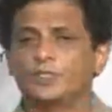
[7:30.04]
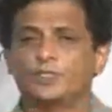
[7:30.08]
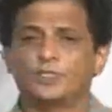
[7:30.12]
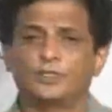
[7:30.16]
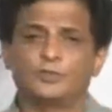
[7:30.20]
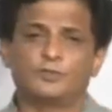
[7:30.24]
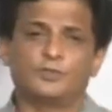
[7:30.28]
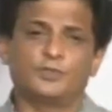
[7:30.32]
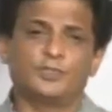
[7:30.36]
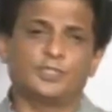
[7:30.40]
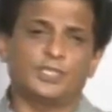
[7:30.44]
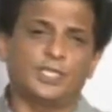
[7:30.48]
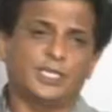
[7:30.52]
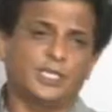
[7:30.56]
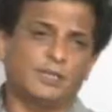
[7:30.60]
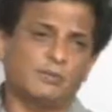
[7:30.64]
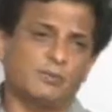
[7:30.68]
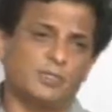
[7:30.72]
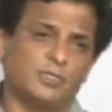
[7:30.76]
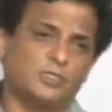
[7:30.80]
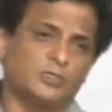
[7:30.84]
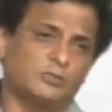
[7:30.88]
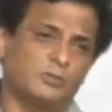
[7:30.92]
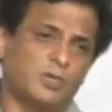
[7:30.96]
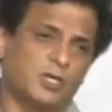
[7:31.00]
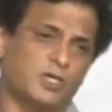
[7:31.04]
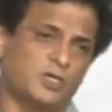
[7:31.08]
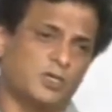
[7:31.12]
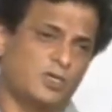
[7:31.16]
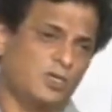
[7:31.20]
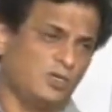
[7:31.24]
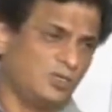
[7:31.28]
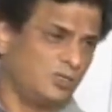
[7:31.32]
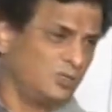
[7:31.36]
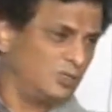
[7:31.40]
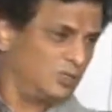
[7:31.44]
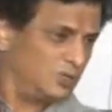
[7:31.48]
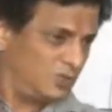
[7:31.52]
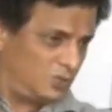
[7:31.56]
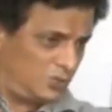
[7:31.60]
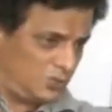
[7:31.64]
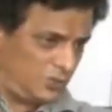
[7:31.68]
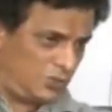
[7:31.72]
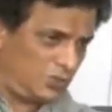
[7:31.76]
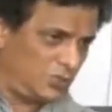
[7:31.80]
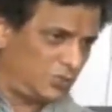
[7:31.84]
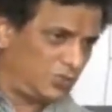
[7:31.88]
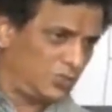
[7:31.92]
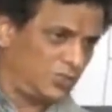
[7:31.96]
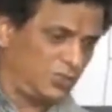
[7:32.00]
If you think about tomorrow,
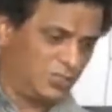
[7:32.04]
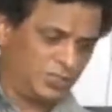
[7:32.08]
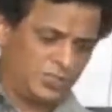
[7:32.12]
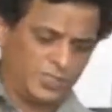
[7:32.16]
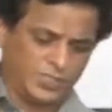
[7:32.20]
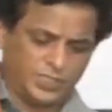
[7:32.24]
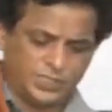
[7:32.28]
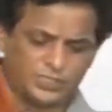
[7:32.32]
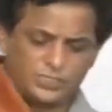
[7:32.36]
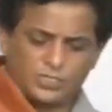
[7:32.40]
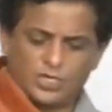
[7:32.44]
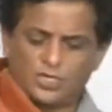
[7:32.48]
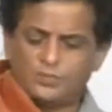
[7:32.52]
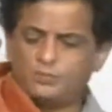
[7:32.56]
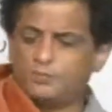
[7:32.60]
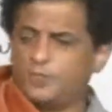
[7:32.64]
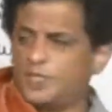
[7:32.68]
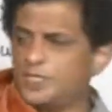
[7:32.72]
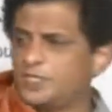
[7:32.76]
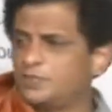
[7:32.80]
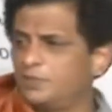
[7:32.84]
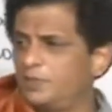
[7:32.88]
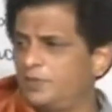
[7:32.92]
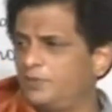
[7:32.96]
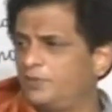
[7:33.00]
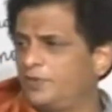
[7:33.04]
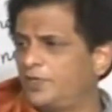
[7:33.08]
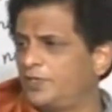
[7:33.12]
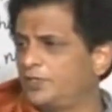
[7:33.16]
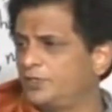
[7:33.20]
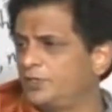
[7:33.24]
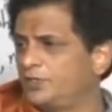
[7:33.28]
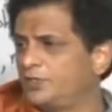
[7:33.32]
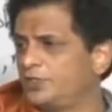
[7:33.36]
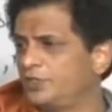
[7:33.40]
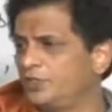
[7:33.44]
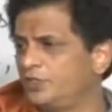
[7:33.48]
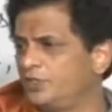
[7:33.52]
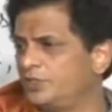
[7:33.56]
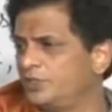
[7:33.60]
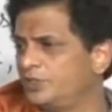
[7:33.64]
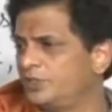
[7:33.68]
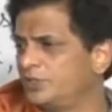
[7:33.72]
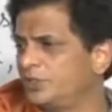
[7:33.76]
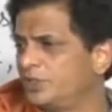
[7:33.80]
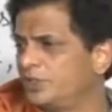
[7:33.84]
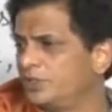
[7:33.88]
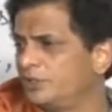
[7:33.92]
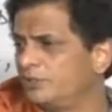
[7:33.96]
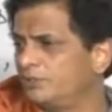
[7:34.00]
it is not possible for you to
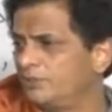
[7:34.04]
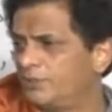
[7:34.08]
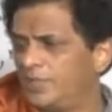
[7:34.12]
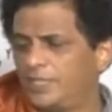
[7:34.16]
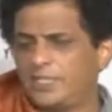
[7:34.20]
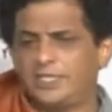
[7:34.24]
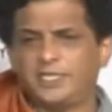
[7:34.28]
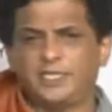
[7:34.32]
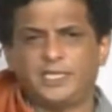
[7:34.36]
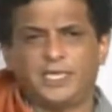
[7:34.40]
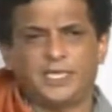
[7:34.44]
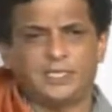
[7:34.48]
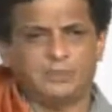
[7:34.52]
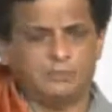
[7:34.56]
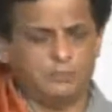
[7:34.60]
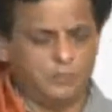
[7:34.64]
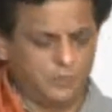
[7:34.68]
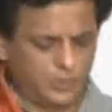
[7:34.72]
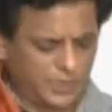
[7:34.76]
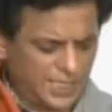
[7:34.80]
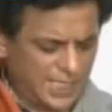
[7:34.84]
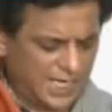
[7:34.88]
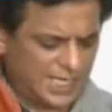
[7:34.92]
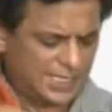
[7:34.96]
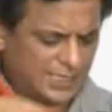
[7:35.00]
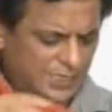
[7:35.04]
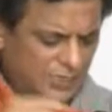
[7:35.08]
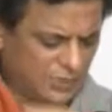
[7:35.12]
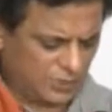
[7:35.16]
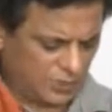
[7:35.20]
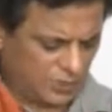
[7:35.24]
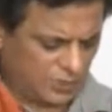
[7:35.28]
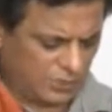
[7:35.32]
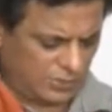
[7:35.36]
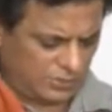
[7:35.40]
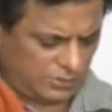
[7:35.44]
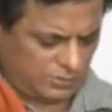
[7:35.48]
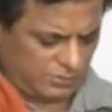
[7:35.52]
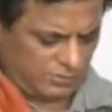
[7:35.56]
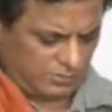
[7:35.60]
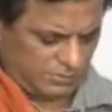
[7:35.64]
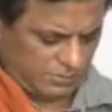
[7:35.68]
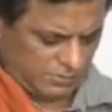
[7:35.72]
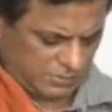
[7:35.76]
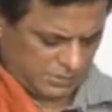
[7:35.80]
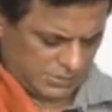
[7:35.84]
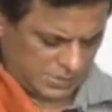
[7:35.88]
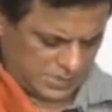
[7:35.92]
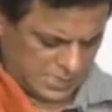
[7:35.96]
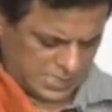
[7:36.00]
meditate. Buddha has told,
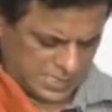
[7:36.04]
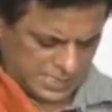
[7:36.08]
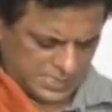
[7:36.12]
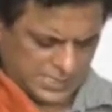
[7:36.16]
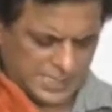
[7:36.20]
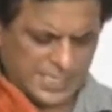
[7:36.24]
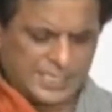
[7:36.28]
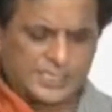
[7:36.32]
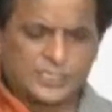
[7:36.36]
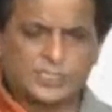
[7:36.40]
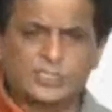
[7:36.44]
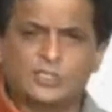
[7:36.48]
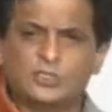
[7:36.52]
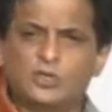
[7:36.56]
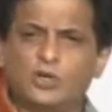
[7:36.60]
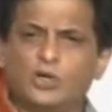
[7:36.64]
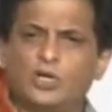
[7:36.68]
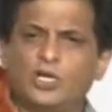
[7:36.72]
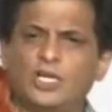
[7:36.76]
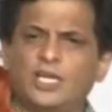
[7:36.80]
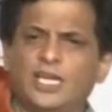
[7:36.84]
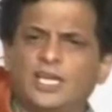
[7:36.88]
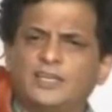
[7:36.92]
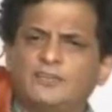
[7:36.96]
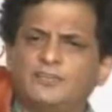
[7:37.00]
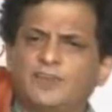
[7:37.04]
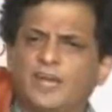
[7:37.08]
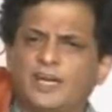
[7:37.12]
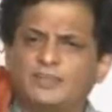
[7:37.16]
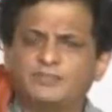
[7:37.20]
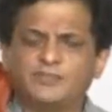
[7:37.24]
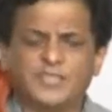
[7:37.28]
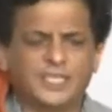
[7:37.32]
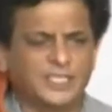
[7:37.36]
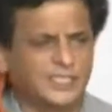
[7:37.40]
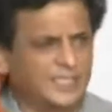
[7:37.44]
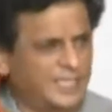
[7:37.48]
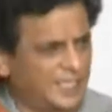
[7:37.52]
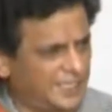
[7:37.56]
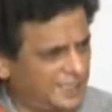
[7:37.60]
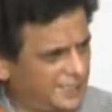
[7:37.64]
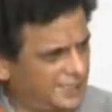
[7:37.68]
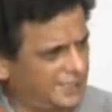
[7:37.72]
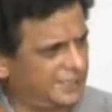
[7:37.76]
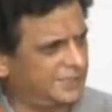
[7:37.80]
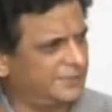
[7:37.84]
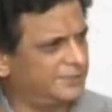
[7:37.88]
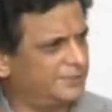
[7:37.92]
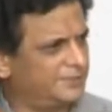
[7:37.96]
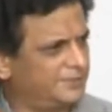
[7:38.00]
there is no life after
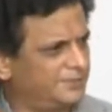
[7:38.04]
death.